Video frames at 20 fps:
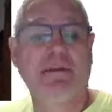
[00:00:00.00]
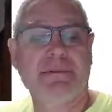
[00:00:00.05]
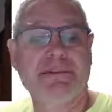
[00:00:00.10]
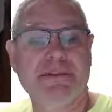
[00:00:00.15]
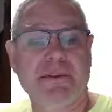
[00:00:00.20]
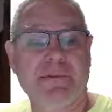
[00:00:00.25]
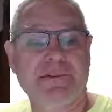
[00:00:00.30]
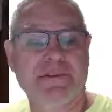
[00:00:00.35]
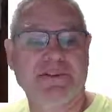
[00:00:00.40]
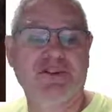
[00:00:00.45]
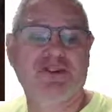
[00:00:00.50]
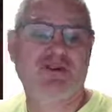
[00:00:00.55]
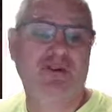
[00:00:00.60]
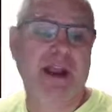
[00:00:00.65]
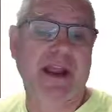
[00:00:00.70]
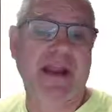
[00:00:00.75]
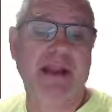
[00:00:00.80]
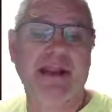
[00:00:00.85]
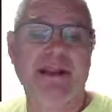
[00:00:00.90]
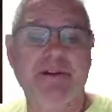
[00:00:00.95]
So there's a
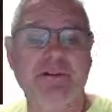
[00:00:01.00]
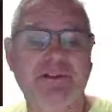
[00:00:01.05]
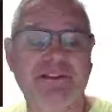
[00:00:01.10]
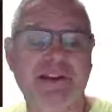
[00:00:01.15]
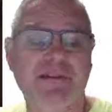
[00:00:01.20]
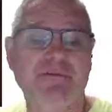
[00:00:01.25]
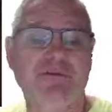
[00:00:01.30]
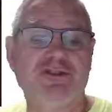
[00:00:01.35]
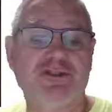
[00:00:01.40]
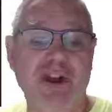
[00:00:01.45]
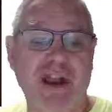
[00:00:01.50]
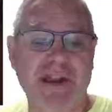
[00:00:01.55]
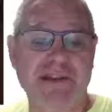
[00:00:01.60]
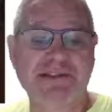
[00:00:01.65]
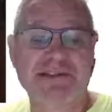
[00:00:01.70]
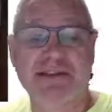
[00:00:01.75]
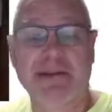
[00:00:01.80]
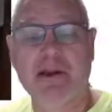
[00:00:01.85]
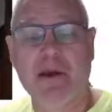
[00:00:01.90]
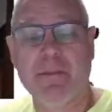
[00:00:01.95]
train or several
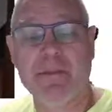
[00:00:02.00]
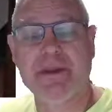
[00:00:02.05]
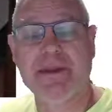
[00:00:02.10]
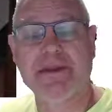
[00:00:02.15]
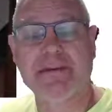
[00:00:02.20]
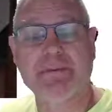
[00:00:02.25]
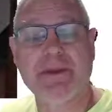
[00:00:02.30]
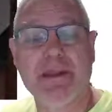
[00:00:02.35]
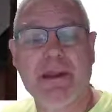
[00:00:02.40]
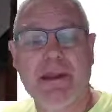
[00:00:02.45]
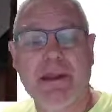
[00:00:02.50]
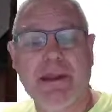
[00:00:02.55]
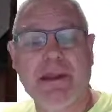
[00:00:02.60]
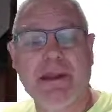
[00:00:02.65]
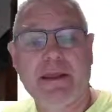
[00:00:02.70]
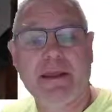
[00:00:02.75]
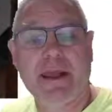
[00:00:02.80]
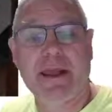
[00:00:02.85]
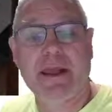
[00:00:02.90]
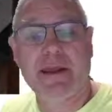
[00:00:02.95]
trains that come in
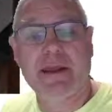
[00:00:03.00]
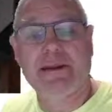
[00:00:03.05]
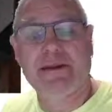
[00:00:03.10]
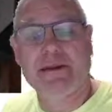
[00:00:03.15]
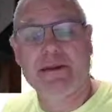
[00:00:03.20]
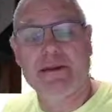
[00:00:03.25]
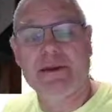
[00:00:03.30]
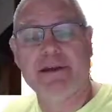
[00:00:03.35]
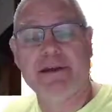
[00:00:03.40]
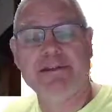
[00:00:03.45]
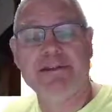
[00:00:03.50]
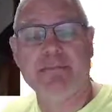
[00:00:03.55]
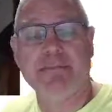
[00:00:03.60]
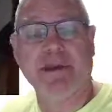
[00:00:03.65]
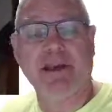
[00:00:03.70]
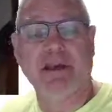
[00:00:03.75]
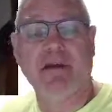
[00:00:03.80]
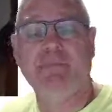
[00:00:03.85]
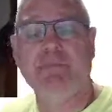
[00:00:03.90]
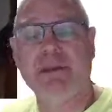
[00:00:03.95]
and to
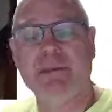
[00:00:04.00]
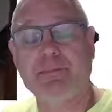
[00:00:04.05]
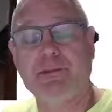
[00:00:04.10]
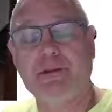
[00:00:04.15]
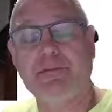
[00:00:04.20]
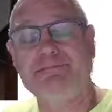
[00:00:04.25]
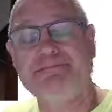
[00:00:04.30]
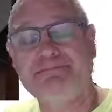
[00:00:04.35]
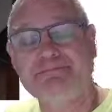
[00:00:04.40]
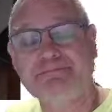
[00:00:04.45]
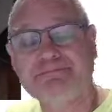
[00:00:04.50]
pick up people.